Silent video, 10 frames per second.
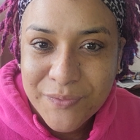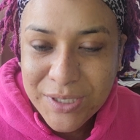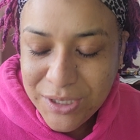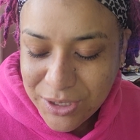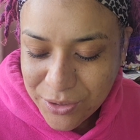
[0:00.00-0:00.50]
for
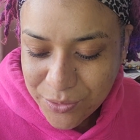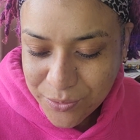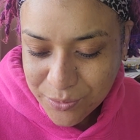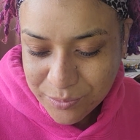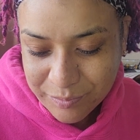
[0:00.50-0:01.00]

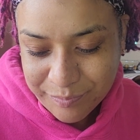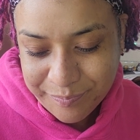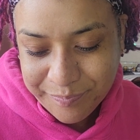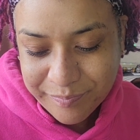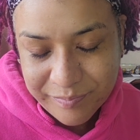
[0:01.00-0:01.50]
you.
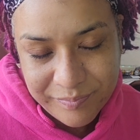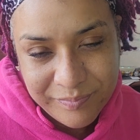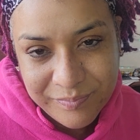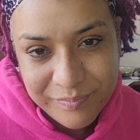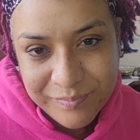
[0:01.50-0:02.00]

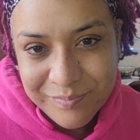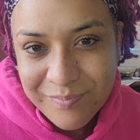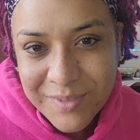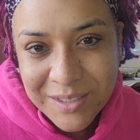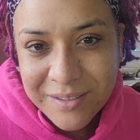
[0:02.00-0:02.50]

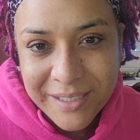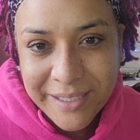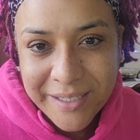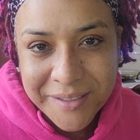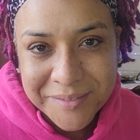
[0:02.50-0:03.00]
They're gonna
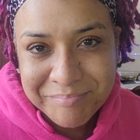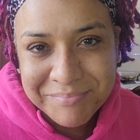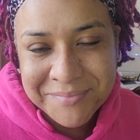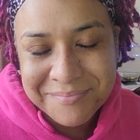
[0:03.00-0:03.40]
get it.